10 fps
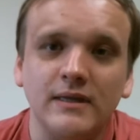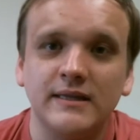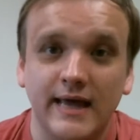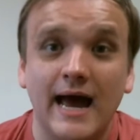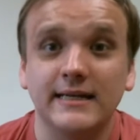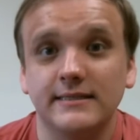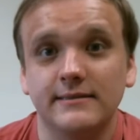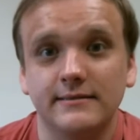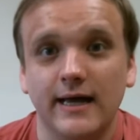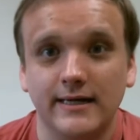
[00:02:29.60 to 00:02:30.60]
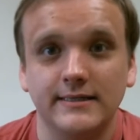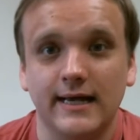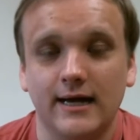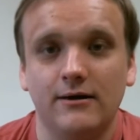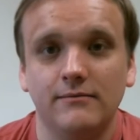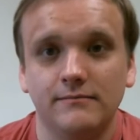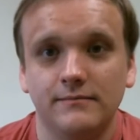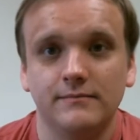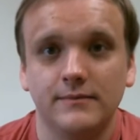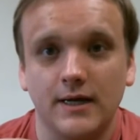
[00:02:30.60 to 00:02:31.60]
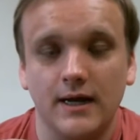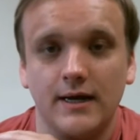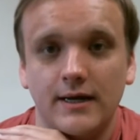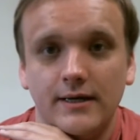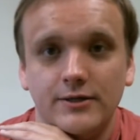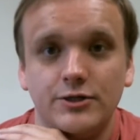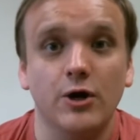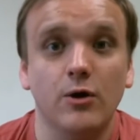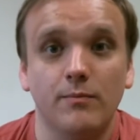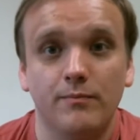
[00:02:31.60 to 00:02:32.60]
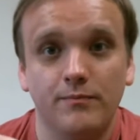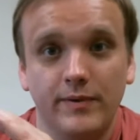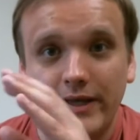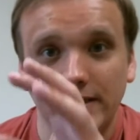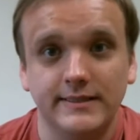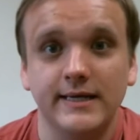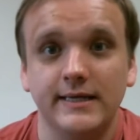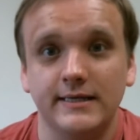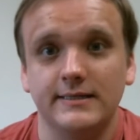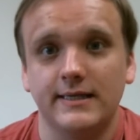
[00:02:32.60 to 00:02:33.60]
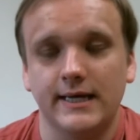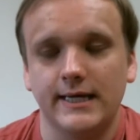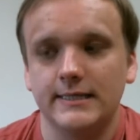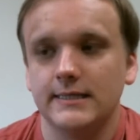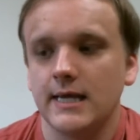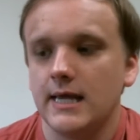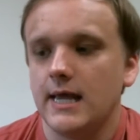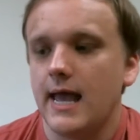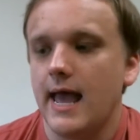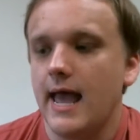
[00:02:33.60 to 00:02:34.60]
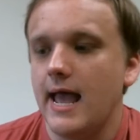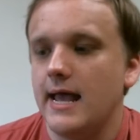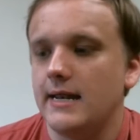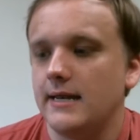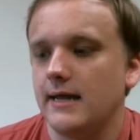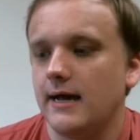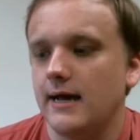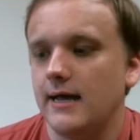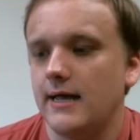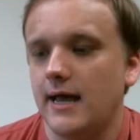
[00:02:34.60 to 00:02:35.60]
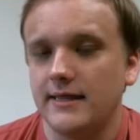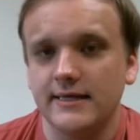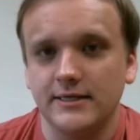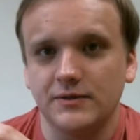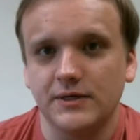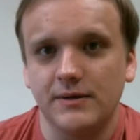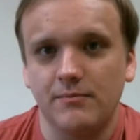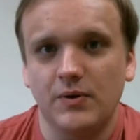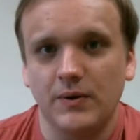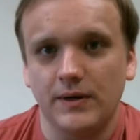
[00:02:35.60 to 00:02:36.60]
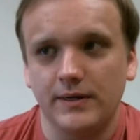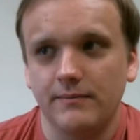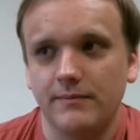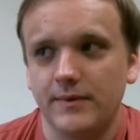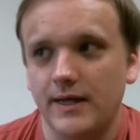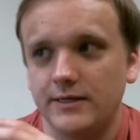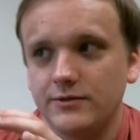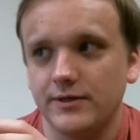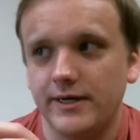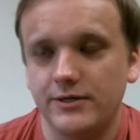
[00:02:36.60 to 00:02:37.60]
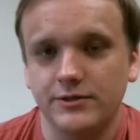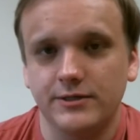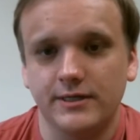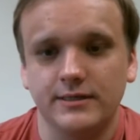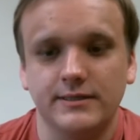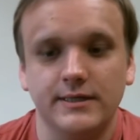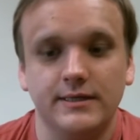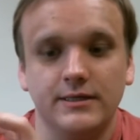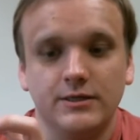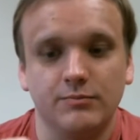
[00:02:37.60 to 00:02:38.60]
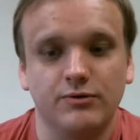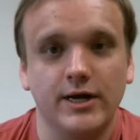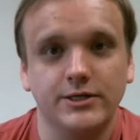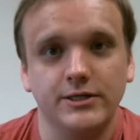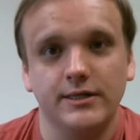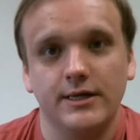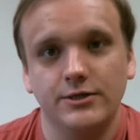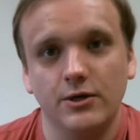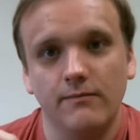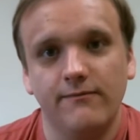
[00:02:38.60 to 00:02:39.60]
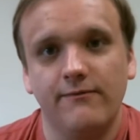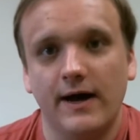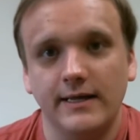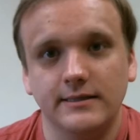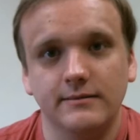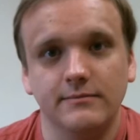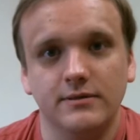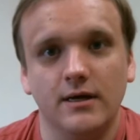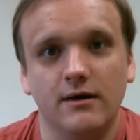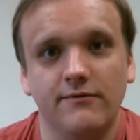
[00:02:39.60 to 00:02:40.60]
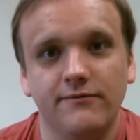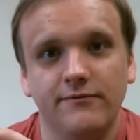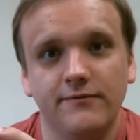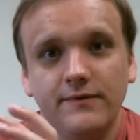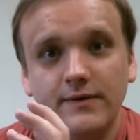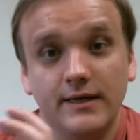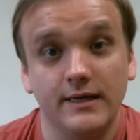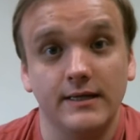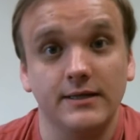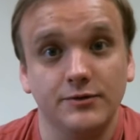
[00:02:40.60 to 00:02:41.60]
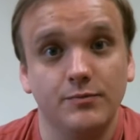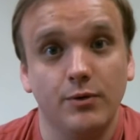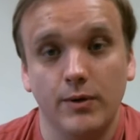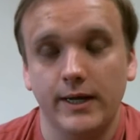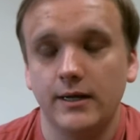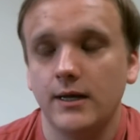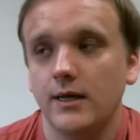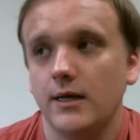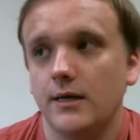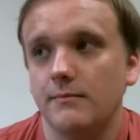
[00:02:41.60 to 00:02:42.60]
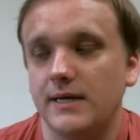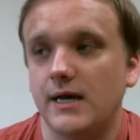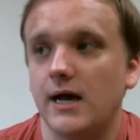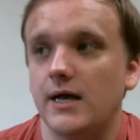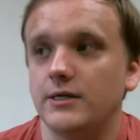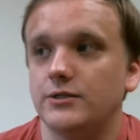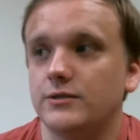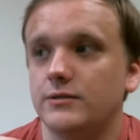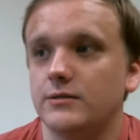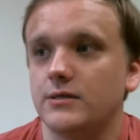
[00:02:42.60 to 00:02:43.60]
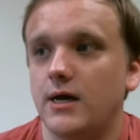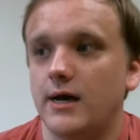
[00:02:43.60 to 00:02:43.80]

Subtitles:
that is how Job is seeing these things. And I think that's really important. And it's really interesting to see the depression that Job finds himself in this point, because